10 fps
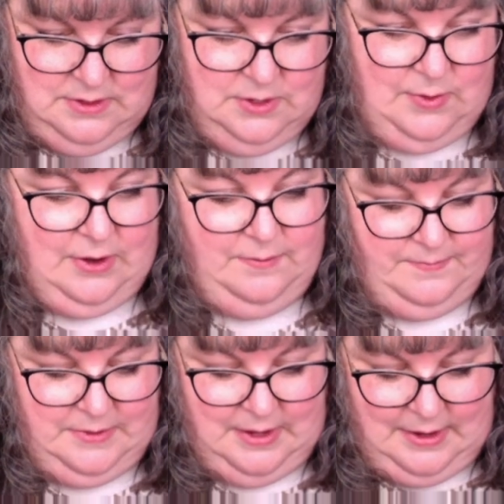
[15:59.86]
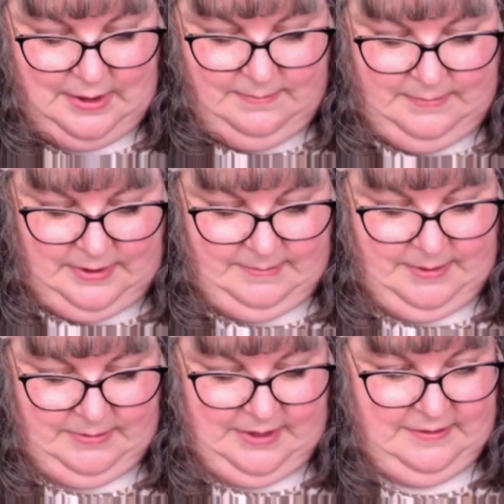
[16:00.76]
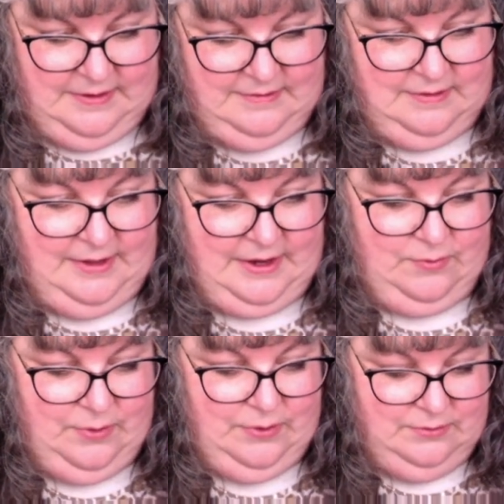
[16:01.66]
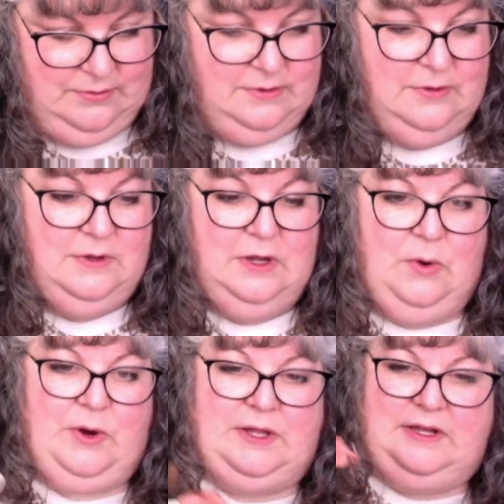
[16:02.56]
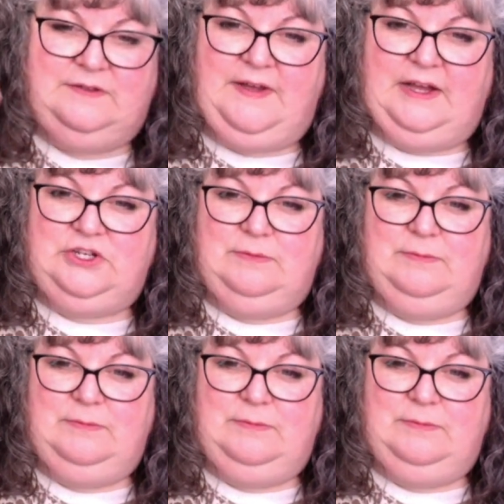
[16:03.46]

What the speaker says: Well, I'm not going to be able to get these in like a real organized fashion,